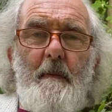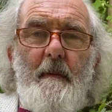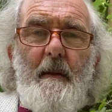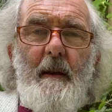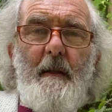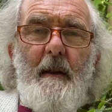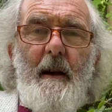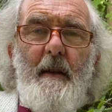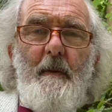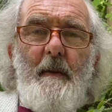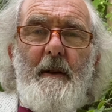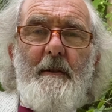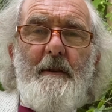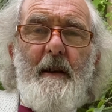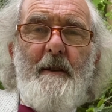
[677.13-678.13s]
And the other
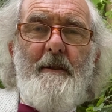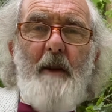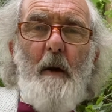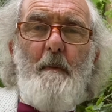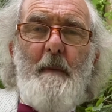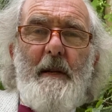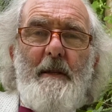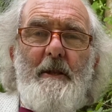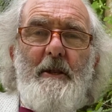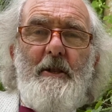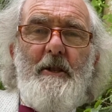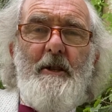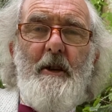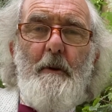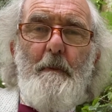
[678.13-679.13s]
one says, don't be
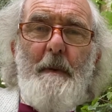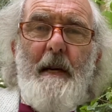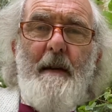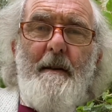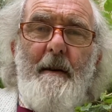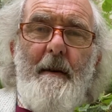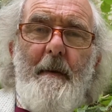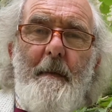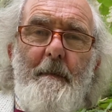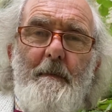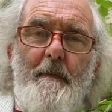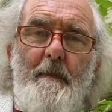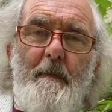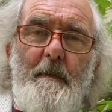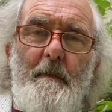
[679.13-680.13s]
stupid,
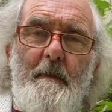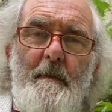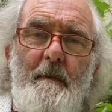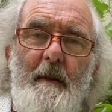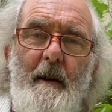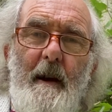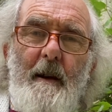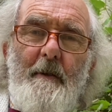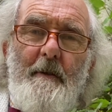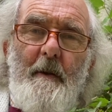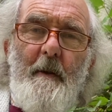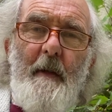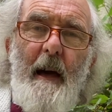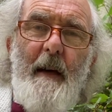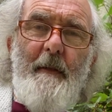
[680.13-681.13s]
can't
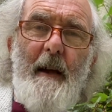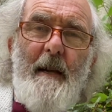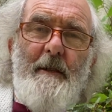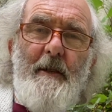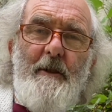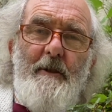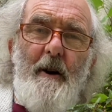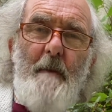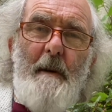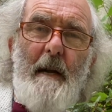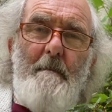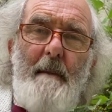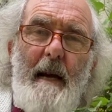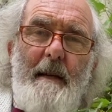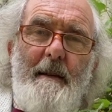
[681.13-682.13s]
do that, that's atomic
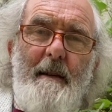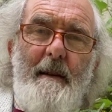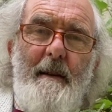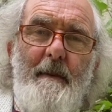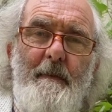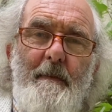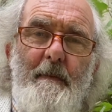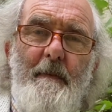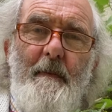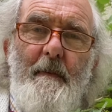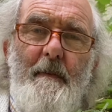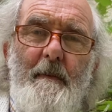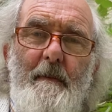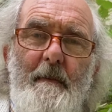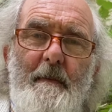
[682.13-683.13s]
matter.
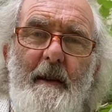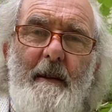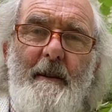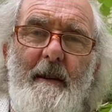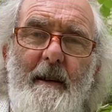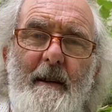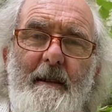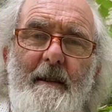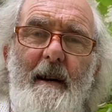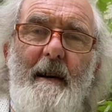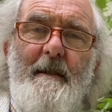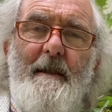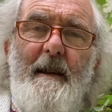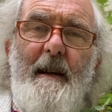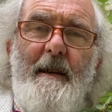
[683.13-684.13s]
Doesn't
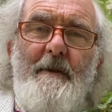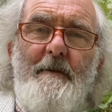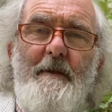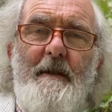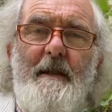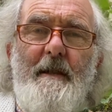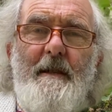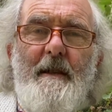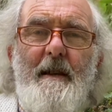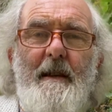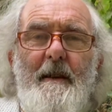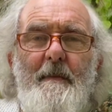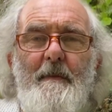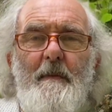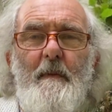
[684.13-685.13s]
conduct
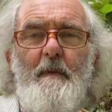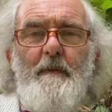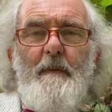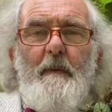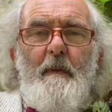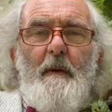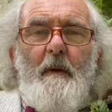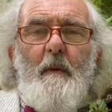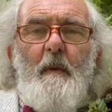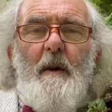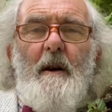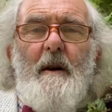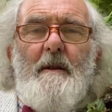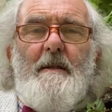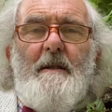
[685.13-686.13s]
electricity.
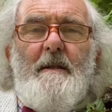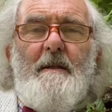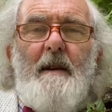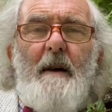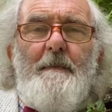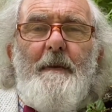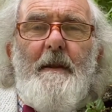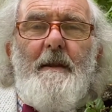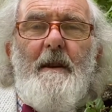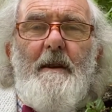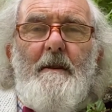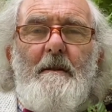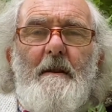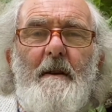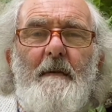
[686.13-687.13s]
Worst stuff in the
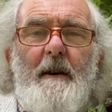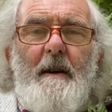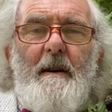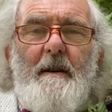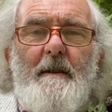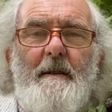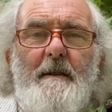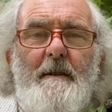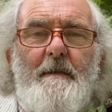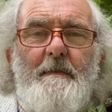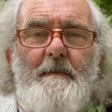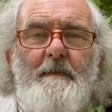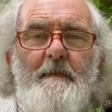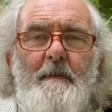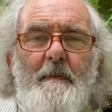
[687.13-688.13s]
universe.
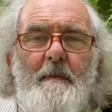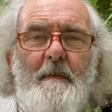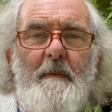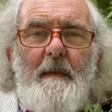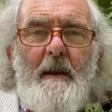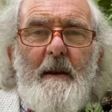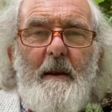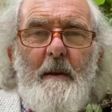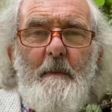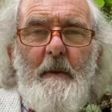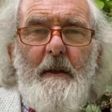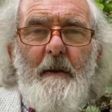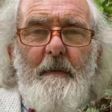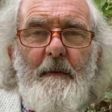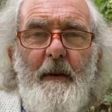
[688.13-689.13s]
But
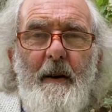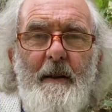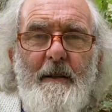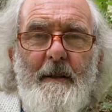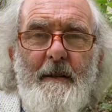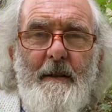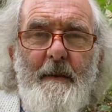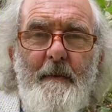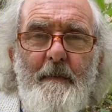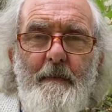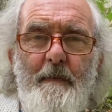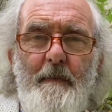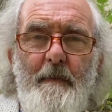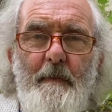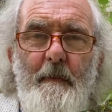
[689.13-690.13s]
the first
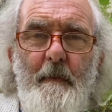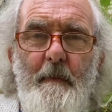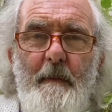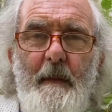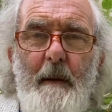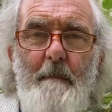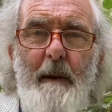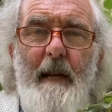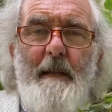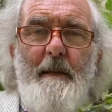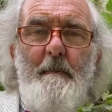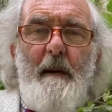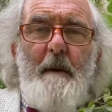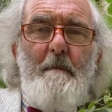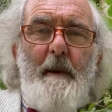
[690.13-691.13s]

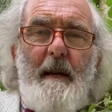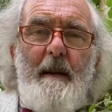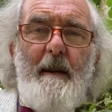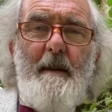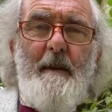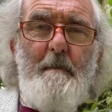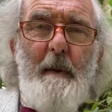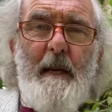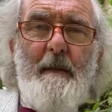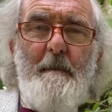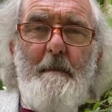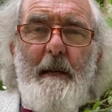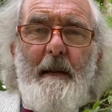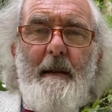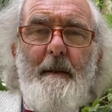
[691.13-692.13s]
plasmic being, space
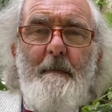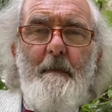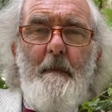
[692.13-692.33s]
being,